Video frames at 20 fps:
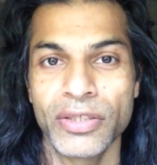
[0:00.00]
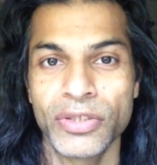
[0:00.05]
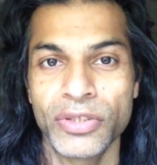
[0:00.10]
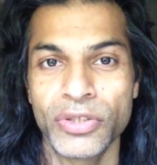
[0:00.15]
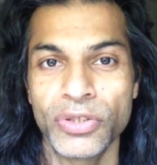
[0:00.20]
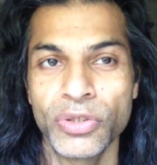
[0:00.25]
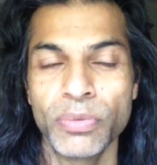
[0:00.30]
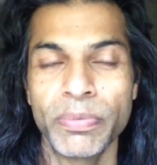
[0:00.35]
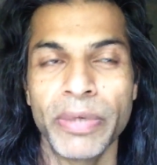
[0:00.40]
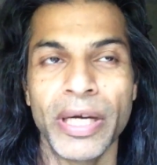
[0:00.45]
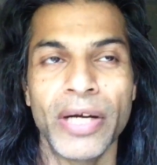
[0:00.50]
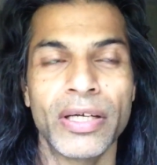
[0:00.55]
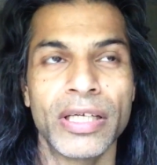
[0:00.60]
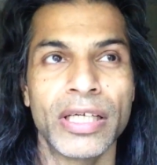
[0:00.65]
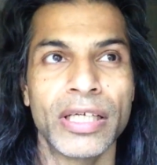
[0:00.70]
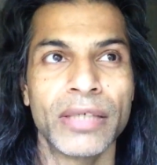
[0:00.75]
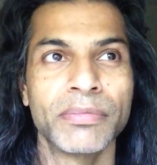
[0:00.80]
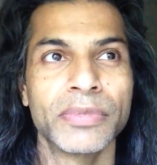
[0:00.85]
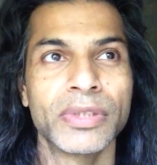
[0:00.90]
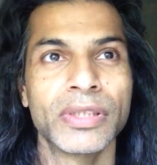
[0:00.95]
two
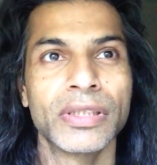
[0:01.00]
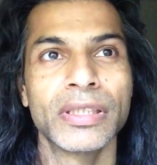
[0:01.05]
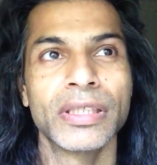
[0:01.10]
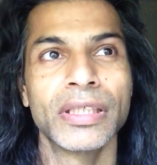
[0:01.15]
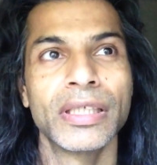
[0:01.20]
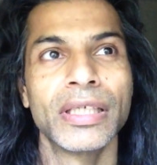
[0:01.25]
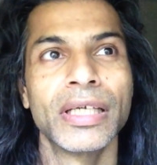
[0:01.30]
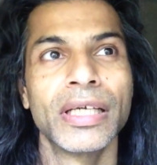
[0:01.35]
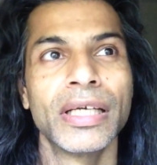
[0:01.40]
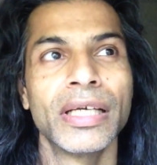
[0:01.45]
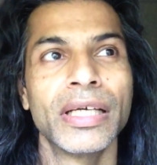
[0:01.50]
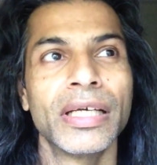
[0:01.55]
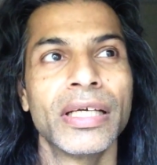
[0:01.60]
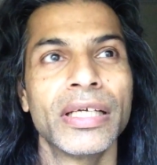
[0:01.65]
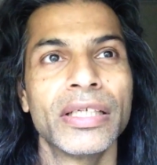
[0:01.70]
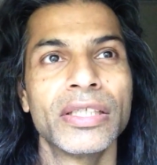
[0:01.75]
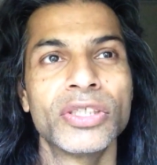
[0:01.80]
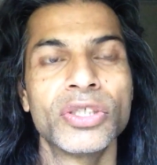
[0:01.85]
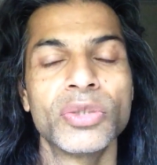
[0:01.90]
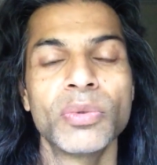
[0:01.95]
paradigms,
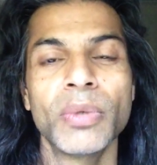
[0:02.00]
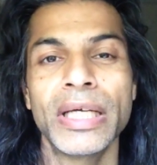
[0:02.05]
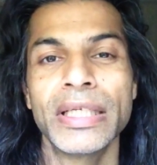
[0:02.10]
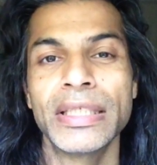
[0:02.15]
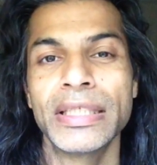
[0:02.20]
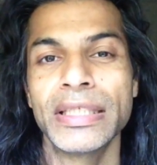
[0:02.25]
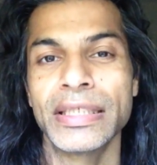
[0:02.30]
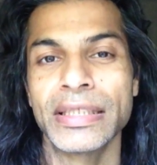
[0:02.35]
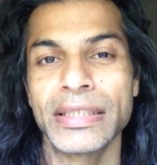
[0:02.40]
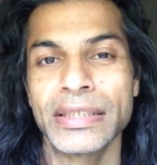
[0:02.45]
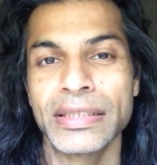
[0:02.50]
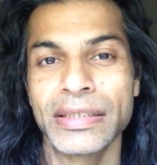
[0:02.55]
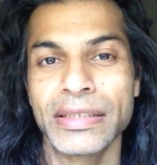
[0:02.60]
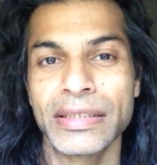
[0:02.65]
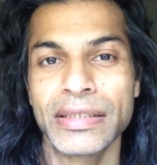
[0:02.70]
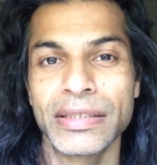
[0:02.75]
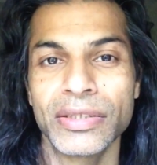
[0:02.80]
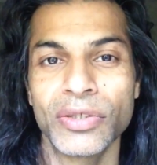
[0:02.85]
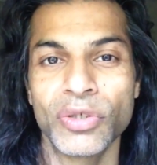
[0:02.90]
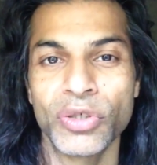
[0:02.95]
two ideas,
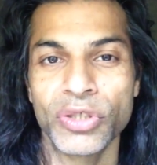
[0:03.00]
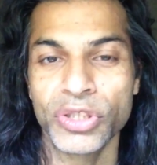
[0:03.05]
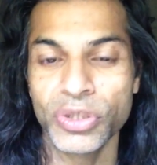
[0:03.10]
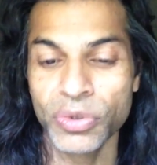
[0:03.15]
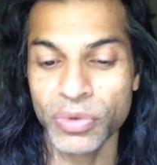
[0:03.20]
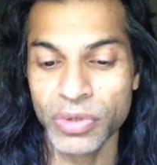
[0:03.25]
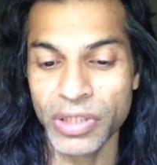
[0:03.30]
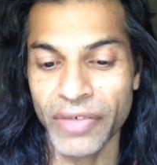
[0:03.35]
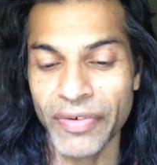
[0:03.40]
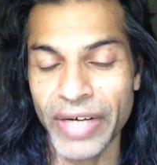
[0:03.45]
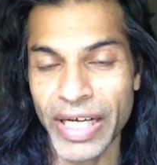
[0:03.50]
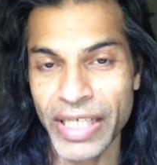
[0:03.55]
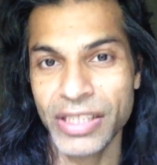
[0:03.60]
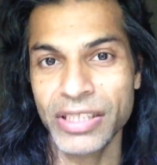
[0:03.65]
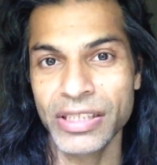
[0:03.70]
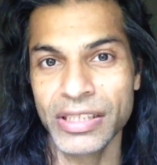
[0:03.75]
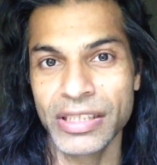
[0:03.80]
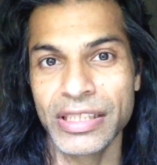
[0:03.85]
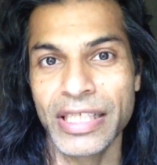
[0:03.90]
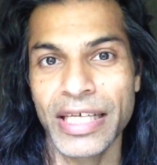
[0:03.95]
or two
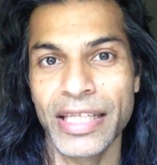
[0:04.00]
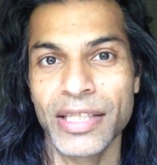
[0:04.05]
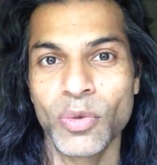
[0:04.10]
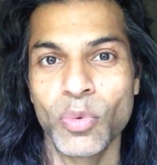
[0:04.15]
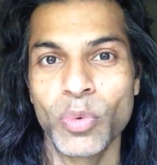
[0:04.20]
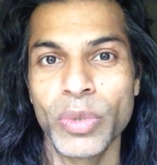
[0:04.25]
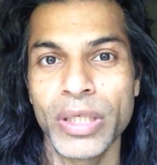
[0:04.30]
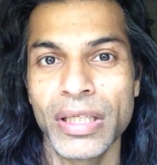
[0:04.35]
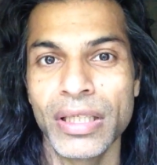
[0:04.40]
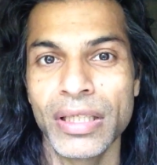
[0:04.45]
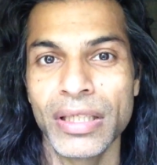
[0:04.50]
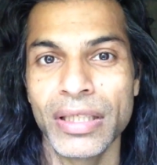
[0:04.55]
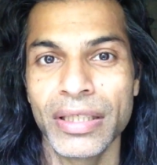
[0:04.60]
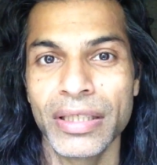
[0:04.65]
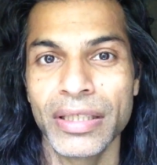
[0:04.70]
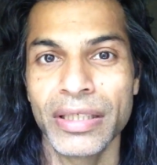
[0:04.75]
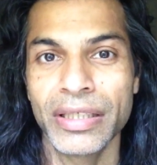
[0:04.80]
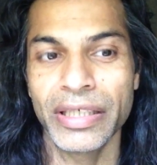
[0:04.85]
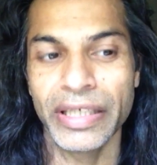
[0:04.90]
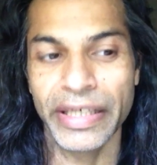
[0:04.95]
directions that the will
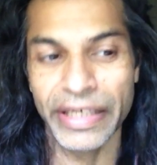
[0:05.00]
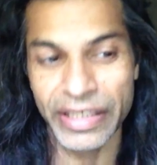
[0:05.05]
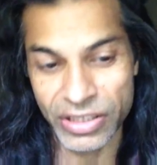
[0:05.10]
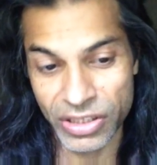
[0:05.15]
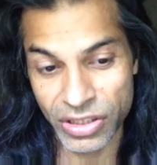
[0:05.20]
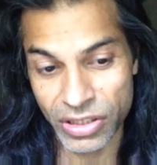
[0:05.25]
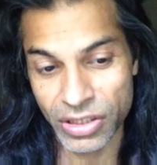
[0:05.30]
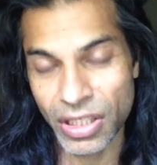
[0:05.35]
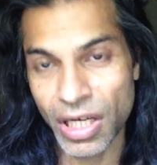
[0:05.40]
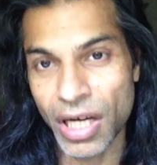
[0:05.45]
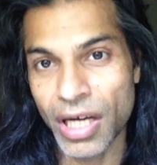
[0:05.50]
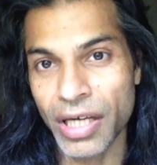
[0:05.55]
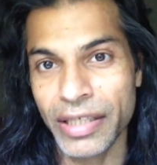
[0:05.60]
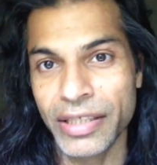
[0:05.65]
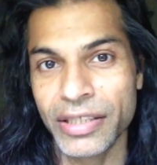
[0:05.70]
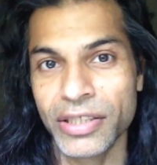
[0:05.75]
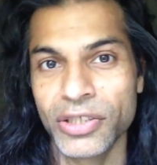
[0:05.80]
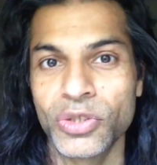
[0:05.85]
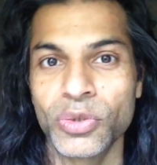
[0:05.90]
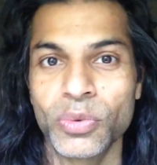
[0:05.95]
is
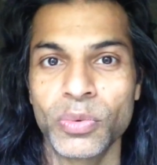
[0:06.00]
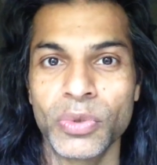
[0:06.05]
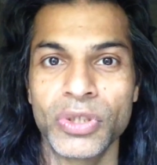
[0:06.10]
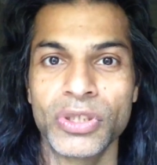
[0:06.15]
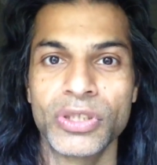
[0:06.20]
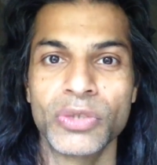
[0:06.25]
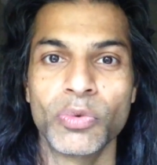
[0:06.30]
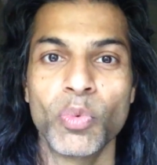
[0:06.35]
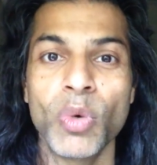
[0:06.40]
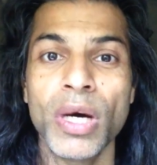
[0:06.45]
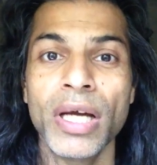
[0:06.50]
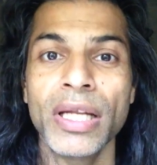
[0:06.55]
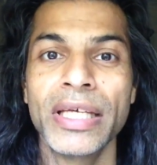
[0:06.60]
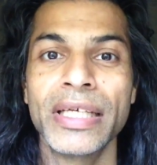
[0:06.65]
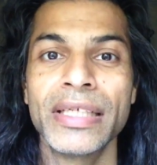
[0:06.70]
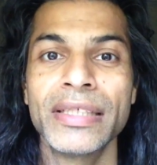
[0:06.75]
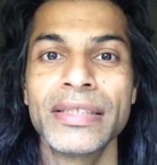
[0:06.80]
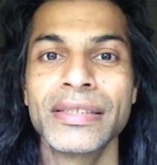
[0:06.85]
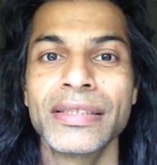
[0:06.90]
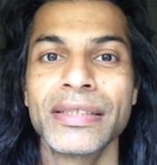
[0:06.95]
targeted towards. One
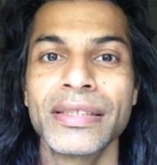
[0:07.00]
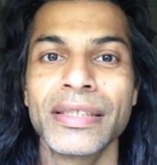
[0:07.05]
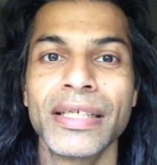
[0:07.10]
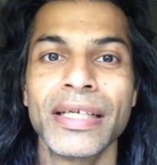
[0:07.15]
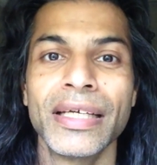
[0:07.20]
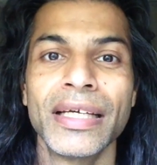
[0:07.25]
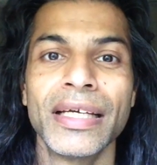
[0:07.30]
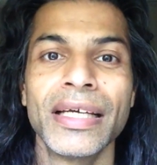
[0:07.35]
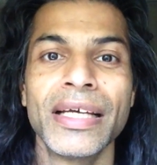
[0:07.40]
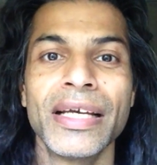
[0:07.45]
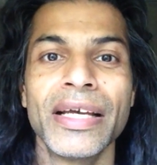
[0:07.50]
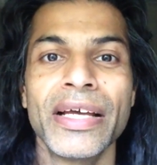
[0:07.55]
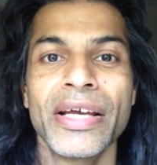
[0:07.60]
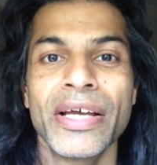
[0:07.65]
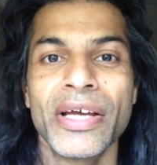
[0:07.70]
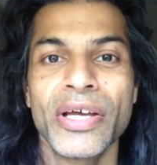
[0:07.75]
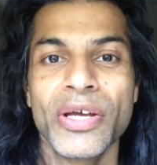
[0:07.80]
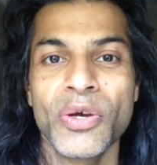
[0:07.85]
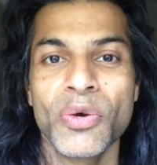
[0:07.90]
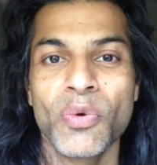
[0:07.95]
is
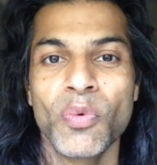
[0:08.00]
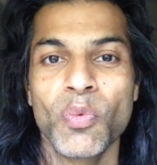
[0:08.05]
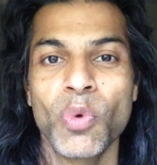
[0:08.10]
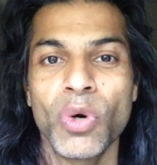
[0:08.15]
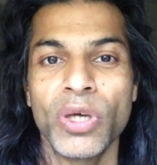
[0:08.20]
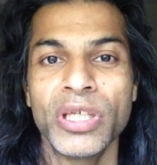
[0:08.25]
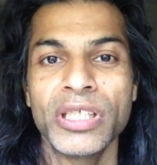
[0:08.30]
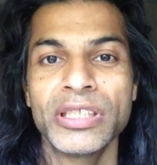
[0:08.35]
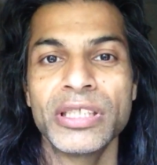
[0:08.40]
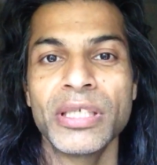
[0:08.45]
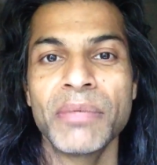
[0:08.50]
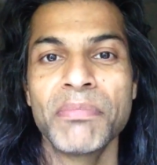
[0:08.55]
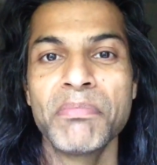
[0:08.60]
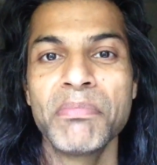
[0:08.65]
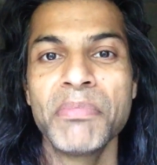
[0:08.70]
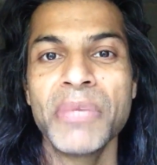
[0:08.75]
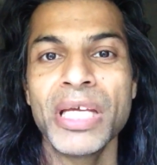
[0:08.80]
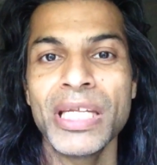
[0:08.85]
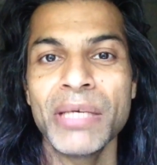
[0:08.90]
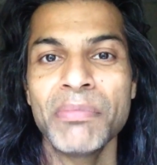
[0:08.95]
what is the
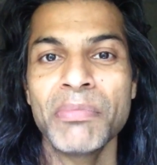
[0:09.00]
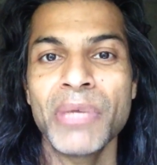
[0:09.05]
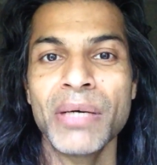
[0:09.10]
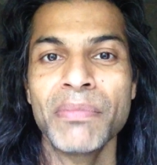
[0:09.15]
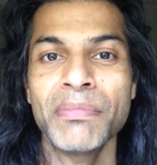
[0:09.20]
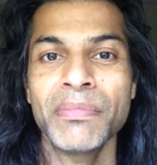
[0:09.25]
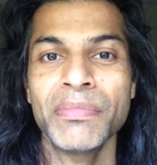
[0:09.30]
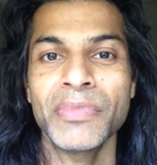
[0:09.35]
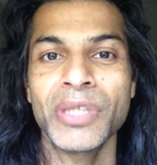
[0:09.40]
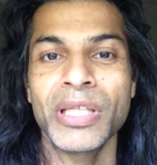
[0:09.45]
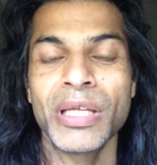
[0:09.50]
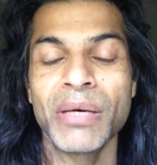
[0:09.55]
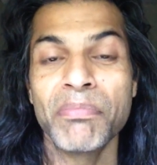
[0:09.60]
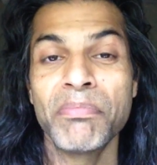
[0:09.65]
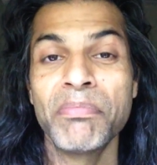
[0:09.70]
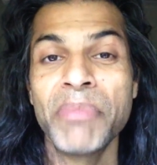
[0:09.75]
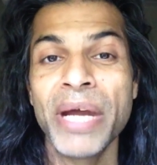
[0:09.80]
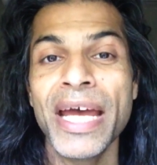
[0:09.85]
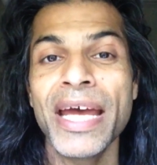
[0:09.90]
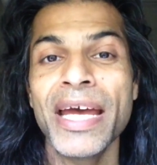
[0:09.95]
minimum, the
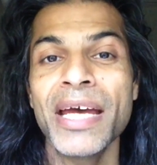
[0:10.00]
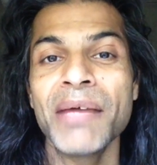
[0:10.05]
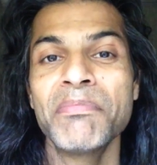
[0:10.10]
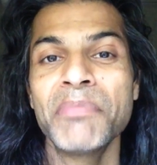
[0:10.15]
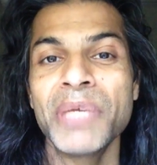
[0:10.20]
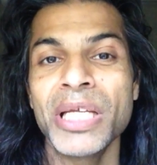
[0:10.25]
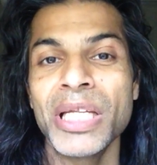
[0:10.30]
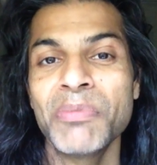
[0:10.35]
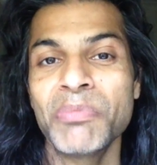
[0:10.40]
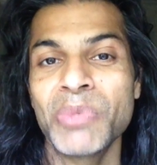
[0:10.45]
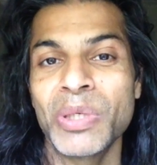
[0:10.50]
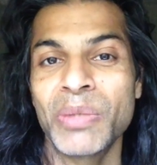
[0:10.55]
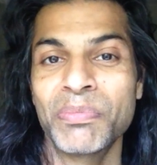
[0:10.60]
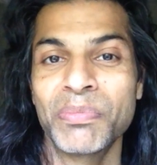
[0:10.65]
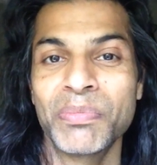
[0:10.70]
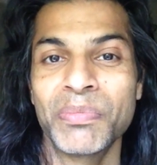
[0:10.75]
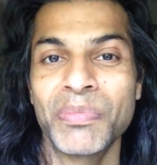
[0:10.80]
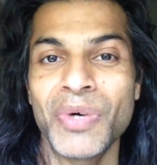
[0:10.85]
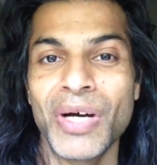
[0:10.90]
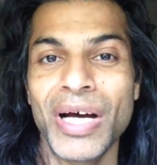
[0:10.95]
bare
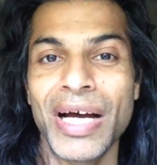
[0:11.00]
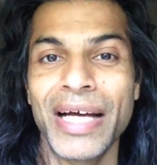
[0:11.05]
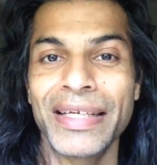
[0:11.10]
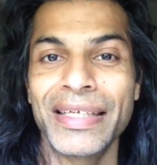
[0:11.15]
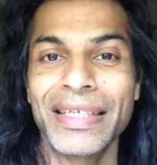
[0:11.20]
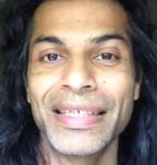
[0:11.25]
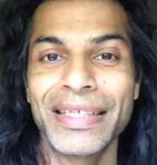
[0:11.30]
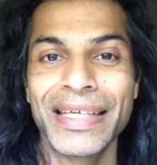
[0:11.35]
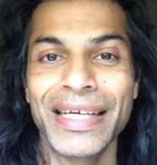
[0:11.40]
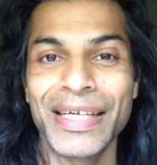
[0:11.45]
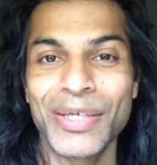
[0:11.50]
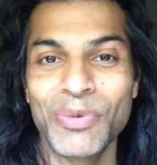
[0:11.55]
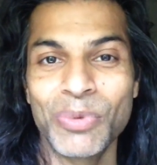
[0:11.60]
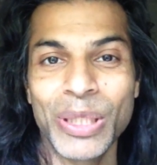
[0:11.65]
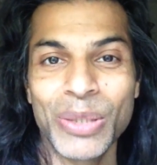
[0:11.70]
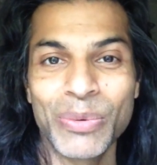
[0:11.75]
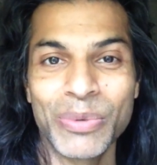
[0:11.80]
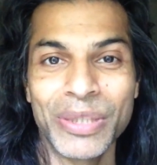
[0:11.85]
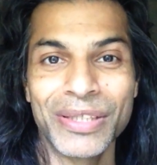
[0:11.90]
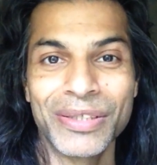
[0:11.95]
minimum I can get
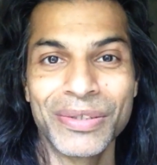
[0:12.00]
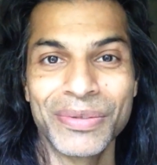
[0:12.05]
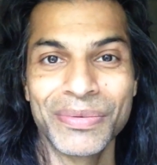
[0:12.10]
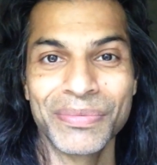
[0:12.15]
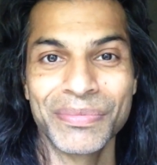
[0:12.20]
away with?